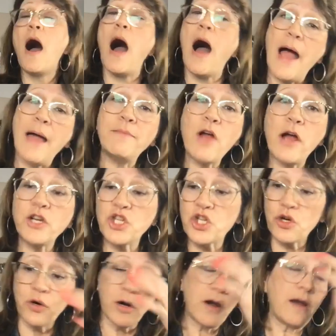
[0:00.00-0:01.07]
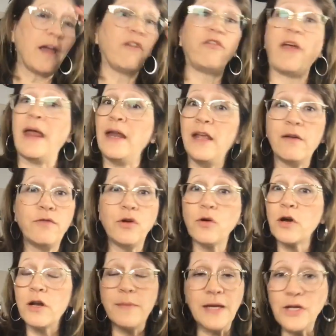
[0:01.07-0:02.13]
I'm not sure if any of you
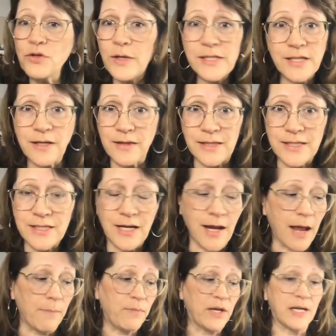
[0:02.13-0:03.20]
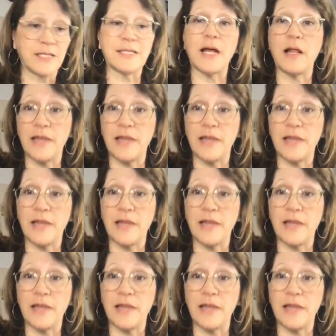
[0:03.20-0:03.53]
are going to be interested in this tonight because,